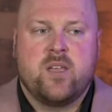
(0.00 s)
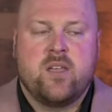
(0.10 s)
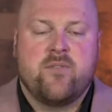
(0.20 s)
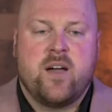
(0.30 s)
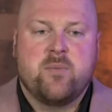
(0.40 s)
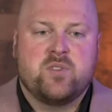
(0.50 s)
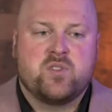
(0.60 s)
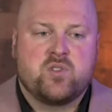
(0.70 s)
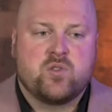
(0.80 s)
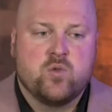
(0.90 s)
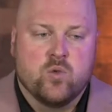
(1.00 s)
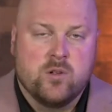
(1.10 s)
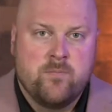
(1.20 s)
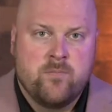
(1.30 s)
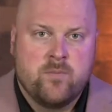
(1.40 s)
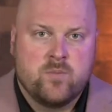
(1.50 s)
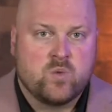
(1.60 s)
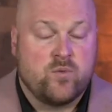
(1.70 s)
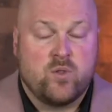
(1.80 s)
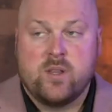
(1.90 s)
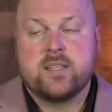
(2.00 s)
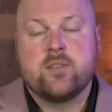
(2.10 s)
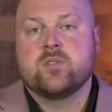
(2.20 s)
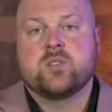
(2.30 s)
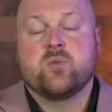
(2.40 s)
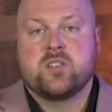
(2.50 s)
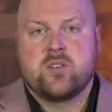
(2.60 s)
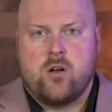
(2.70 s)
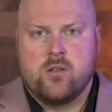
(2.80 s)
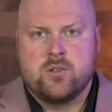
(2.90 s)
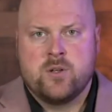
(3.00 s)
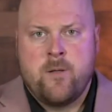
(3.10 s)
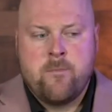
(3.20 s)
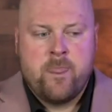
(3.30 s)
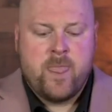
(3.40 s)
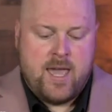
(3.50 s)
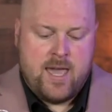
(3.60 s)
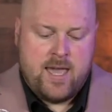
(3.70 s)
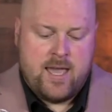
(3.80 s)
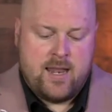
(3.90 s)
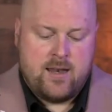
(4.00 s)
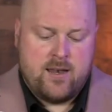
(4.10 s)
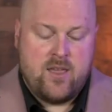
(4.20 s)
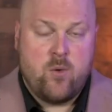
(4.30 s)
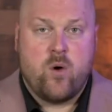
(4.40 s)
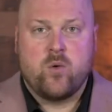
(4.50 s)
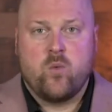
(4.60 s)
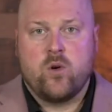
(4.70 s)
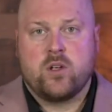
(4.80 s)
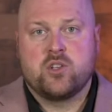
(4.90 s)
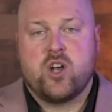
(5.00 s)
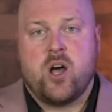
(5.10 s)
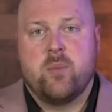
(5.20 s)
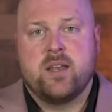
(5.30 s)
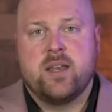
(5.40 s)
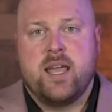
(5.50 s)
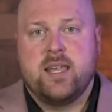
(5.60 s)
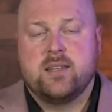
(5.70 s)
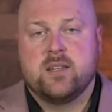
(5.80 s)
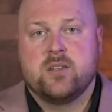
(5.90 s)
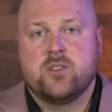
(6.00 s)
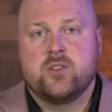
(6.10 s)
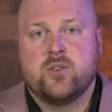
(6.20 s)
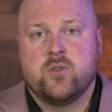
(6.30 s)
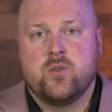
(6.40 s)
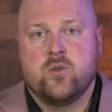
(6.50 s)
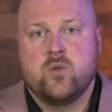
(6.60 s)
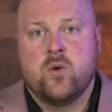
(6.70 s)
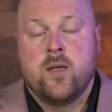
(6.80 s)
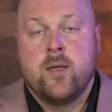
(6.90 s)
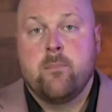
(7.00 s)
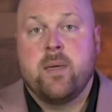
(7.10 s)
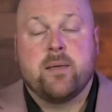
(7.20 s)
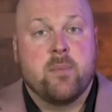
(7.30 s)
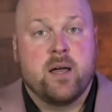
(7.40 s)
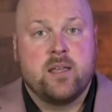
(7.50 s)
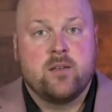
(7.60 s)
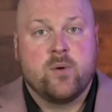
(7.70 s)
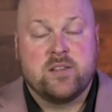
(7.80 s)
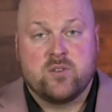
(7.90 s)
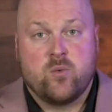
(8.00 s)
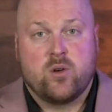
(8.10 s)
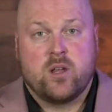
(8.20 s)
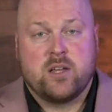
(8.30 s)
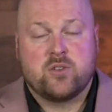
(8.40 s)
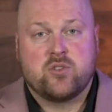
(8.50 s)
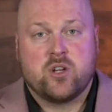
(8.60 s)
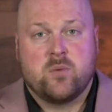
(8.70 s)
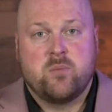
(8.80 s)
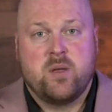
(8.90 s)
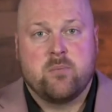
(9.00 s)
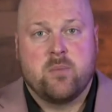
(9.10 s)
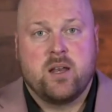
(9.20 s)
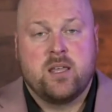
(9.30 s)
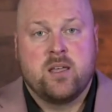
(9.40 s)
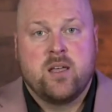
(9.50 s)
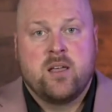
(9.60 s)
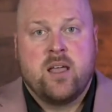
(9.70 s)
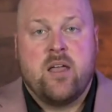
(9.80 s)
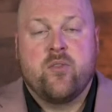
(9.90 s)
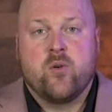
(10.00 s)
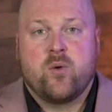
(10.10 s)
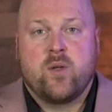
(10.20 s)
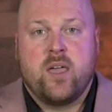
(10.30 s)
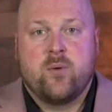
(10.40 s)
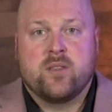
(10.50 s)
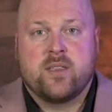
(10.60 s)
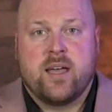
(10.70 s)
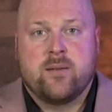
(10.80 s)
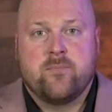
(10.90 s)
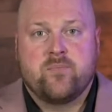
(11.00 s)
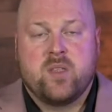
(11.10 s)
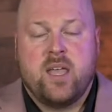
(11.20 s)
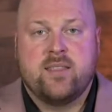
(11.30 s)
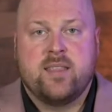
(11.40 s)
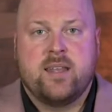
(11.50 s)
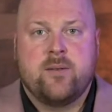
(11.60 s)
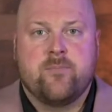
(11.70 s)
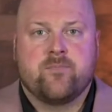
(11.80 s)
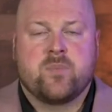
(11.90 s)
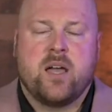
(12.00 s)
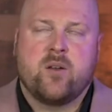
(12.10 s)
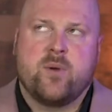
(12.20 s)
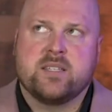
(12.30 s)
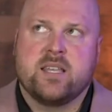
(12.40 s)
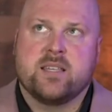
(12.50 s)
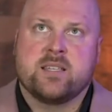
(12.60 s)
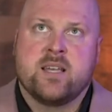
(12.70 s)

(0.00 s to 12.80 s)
if I'm in school, so if let's say there's someone's in college and they want to work a job at night to make money, right? So they work an extra job to make money and they're okay with that. And then, how do I say this?